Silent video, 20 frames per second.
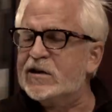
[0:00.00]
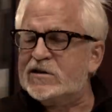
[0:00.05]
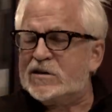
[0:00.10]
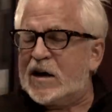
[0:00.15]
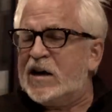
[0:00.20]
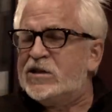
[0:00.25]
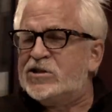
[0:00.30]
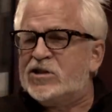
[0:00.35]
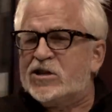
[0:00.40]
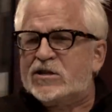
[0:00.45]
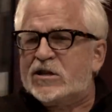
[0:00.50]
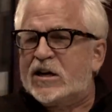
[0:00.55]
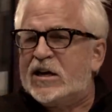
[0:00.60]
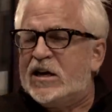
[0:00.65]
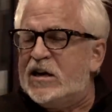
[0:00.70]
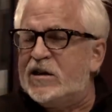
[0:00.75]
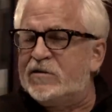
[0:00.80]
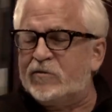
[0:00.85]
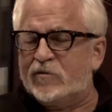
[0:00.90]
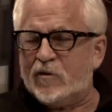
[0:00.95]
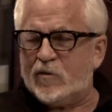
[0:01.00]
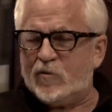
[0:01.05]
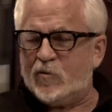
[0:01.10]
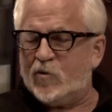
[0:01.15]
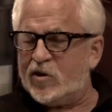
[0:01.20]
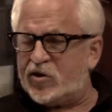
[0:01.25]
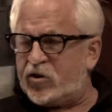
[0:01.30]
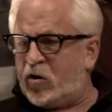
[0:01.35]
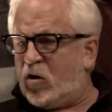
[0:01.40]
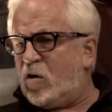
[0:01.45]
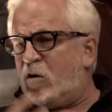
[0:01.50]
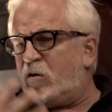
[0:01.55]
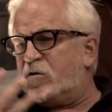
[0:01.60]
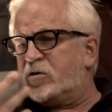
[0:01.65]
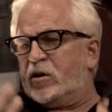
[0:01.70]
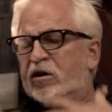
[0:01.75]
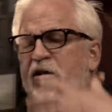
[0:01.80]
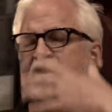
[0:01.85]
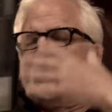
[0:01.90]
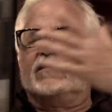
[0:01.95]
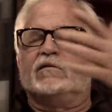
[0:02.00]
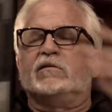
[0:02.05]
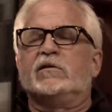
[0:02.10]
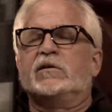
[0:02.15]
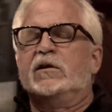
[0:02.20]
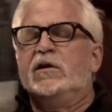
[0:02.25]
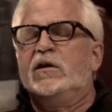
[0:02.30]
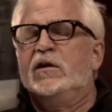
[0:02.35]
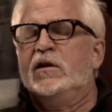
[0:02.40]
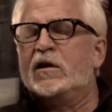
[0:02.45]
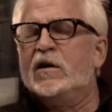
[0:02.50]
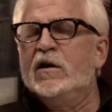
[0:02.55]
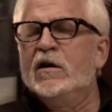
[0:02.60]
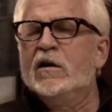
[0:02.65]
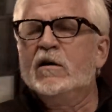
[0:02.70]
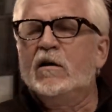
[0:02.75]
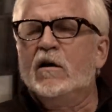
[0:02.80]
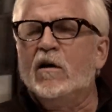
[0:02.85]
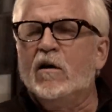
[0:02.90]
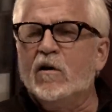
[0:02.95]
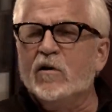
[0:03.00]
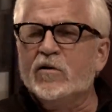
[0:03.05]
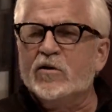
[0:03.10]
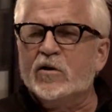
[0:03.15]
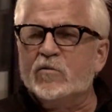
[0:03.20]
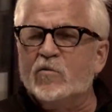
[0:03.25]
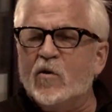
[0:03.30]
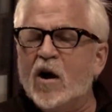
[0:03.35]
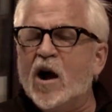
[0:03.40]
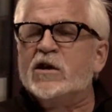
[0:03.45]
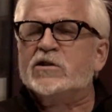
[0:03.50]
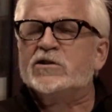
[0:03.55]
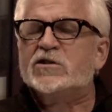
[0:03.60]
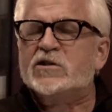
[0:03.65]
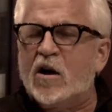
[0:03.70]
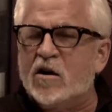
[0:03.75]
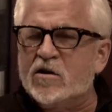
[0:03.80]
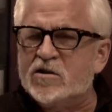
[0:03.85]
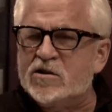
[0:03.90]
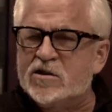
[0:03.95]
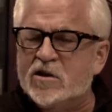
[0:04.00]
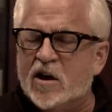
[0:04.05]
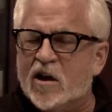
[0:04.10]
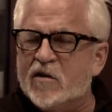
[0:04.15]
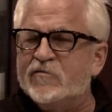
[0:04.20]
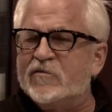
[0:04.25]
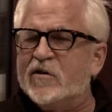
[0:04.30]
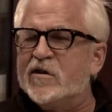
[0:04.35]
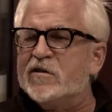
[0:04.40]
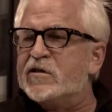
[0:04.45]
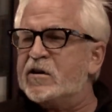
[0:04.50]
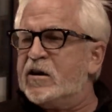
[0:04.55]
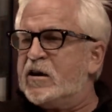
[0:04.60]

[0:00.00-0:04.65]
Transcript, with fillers: because I just Keith with all the all the rock star stuff and